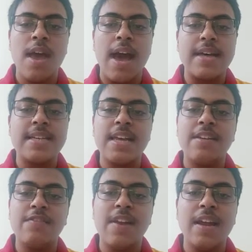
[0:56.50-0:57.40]
As I
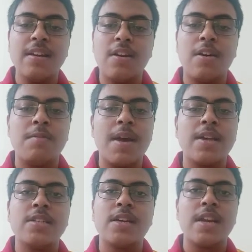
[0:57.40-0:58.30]
reflect on my
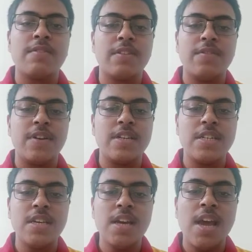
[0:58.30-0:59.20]
journey with
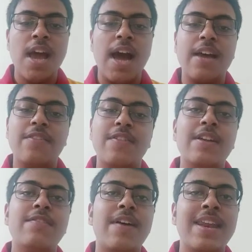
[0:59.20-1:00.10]
FIITJEE, I
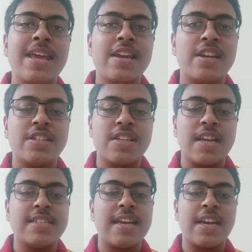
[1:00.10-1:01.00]
feel very enriched
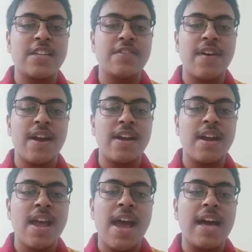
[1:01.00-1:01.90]
and satisfied
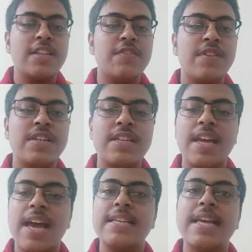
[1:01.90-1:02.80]
as FIITJEE
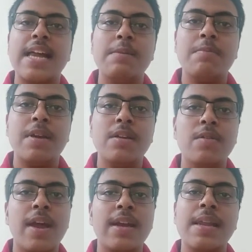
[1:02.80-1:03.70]
has helped me to
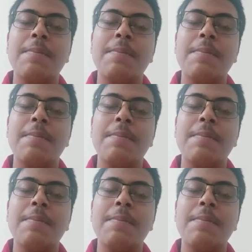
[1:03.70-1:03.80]
get the